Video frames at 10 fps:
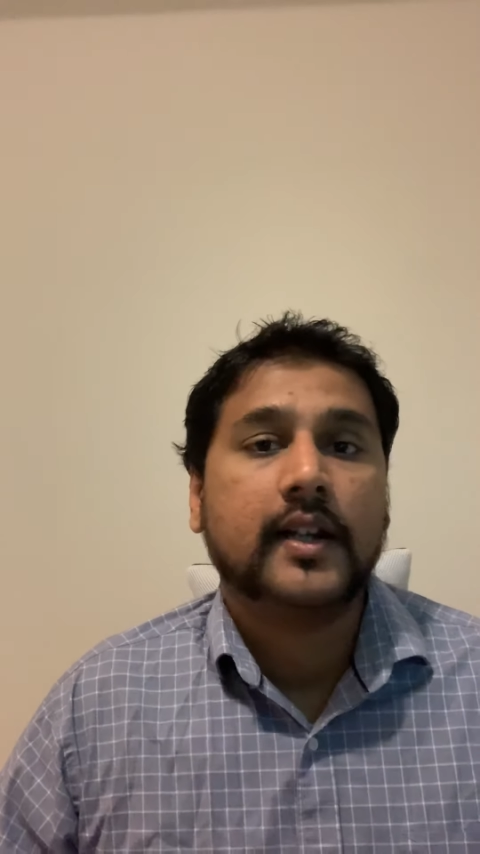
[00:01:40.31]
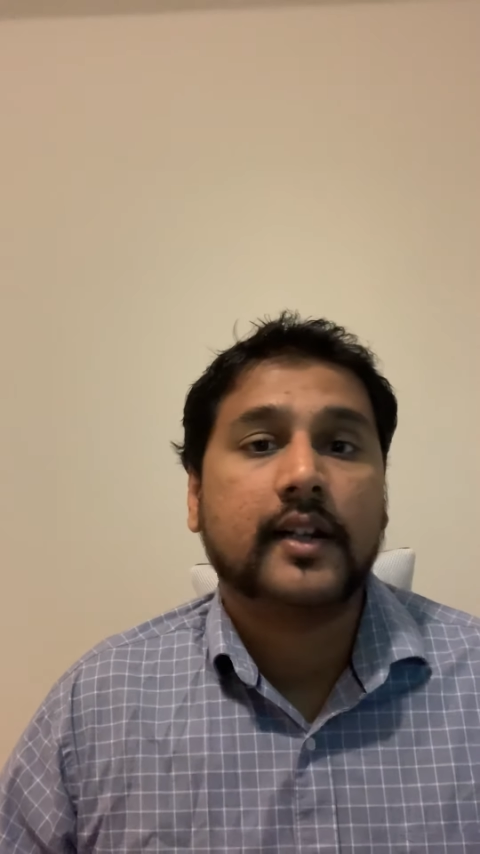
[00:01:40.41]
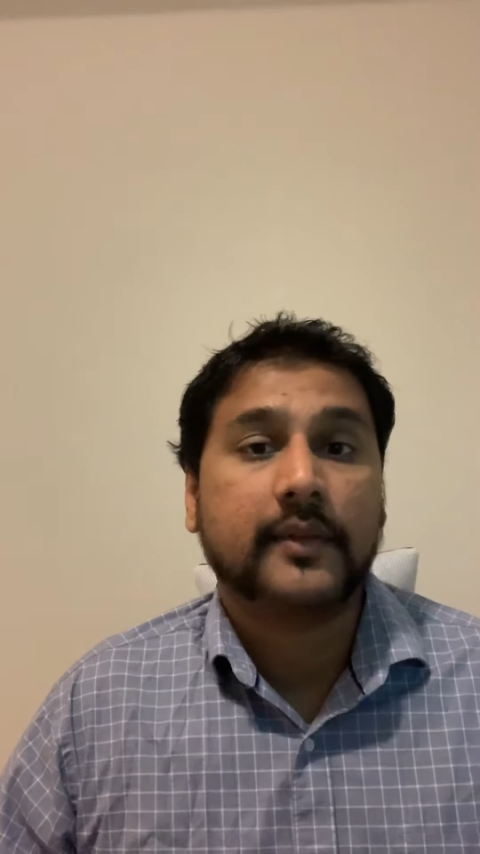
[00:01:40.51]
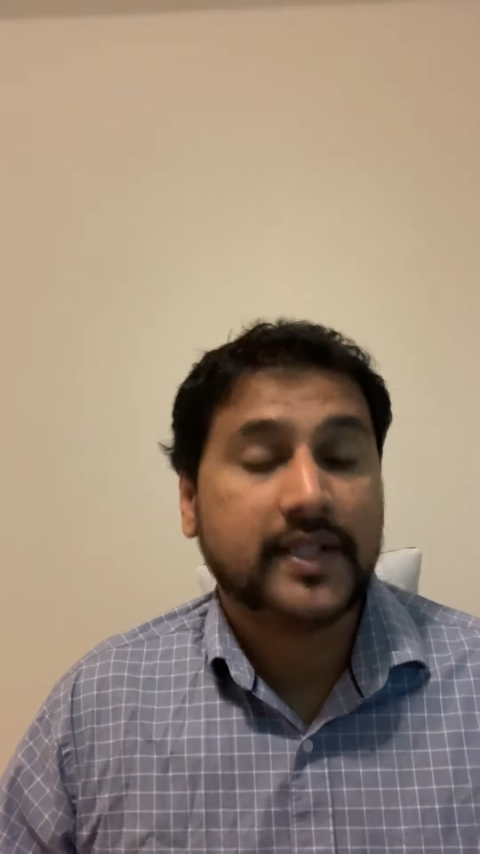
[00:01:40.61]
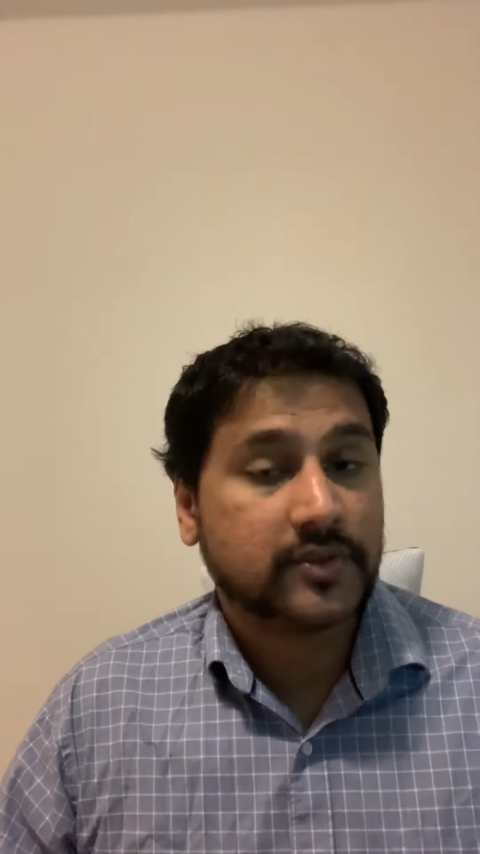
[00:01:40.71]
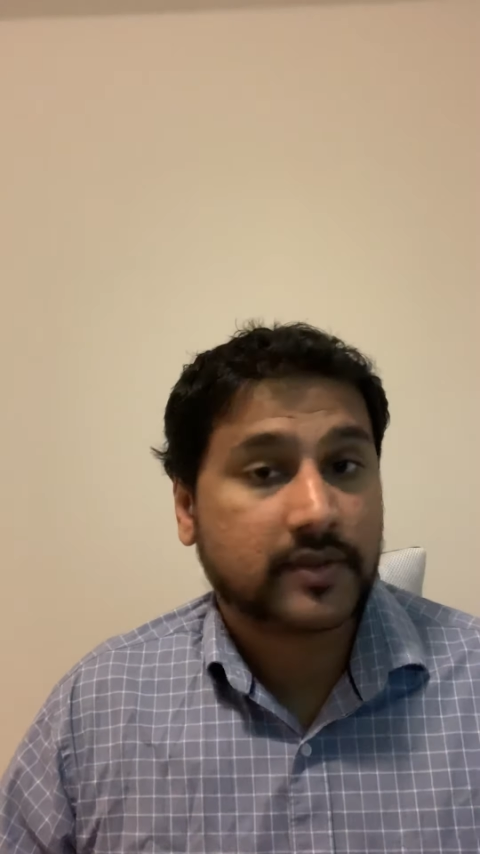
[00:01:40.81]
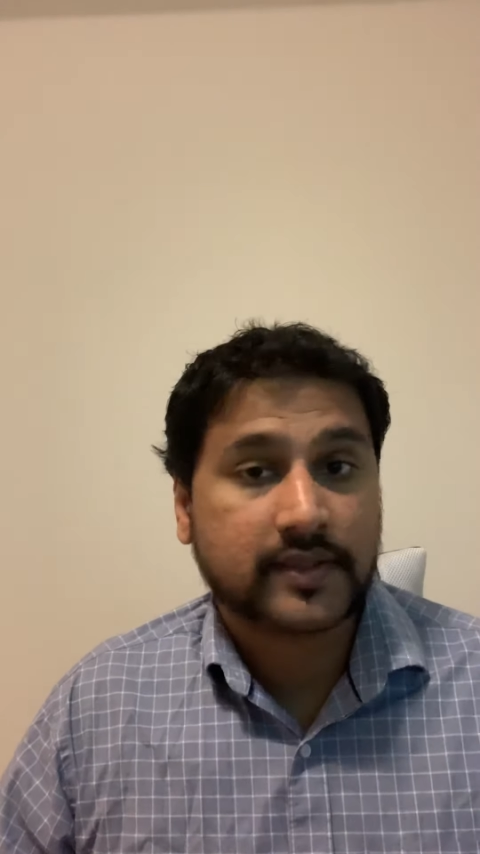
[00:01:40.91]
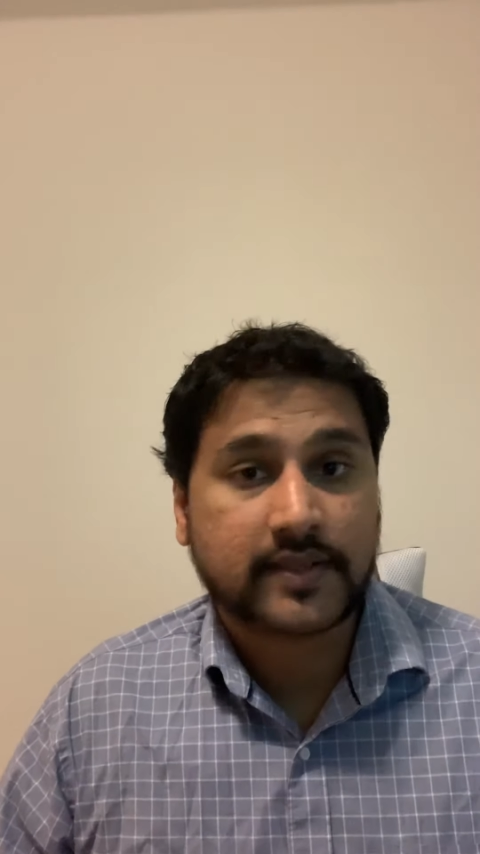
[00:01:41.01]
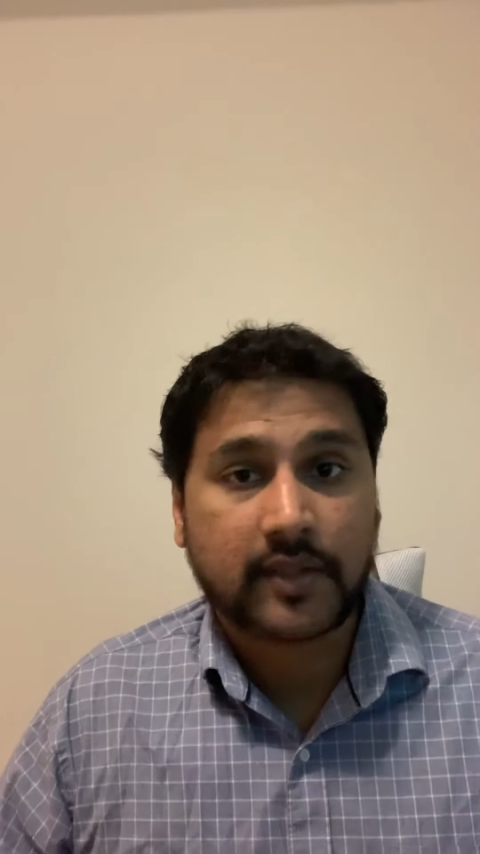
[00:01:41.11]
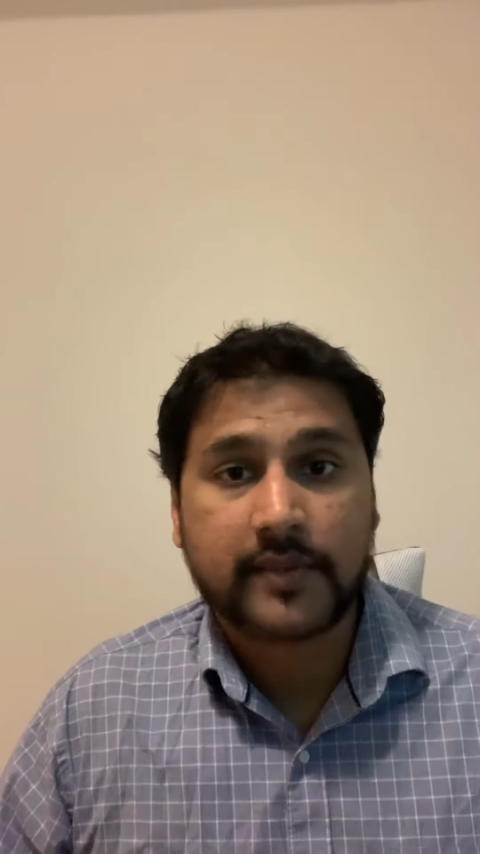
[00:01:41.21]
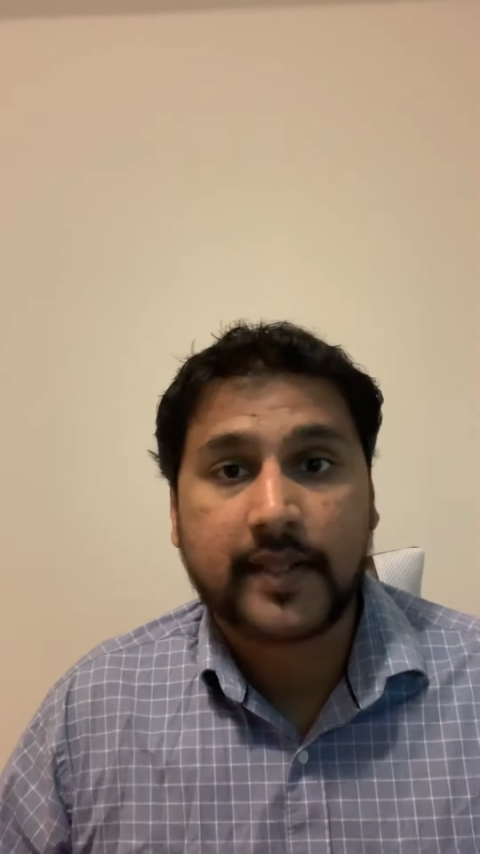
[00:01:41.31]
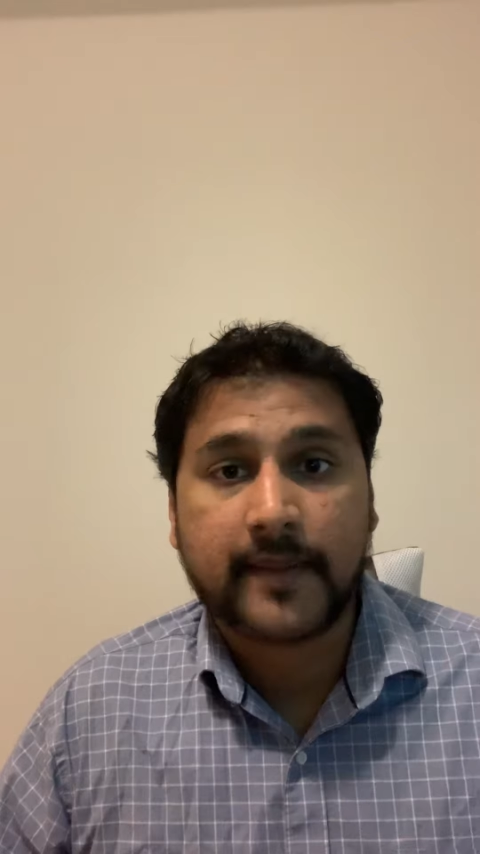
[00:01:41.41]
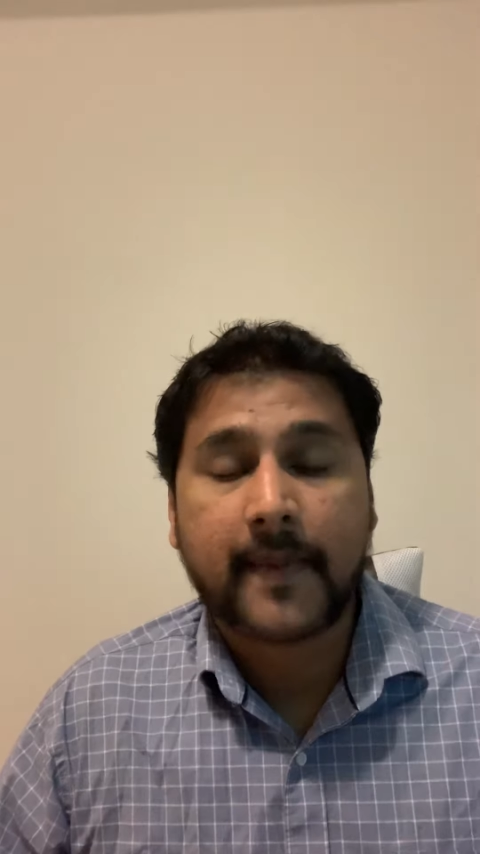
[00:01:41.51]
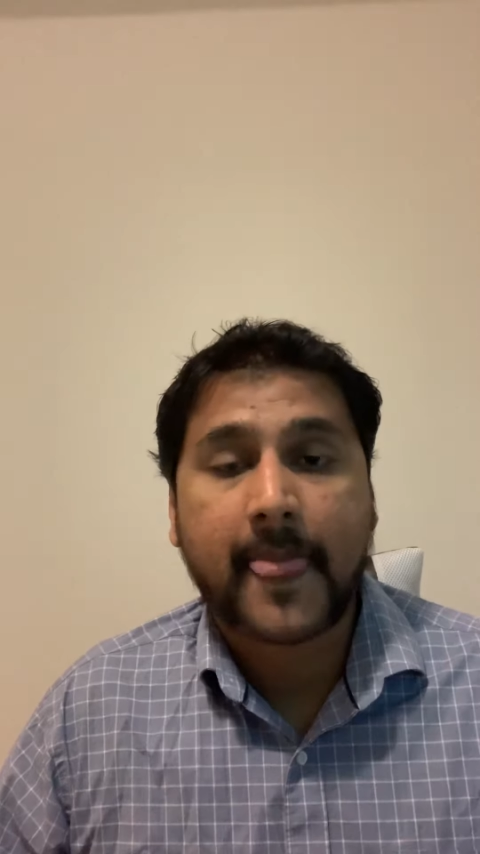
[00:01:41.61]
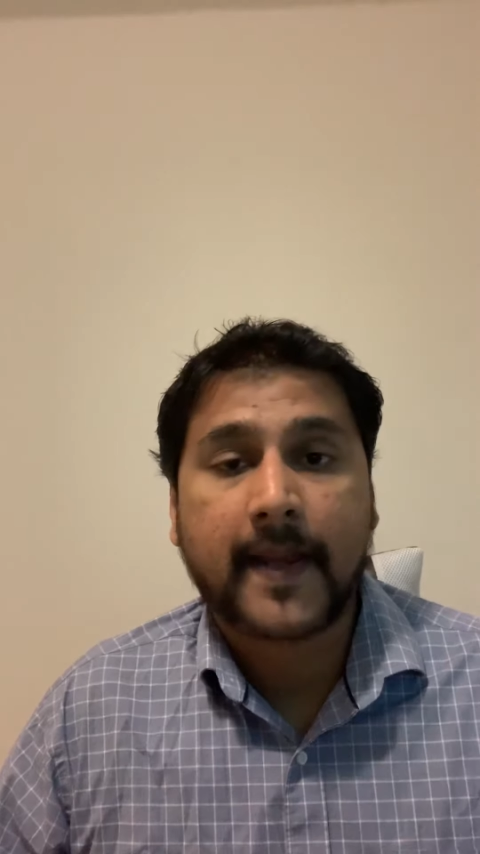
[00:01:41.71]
resources out there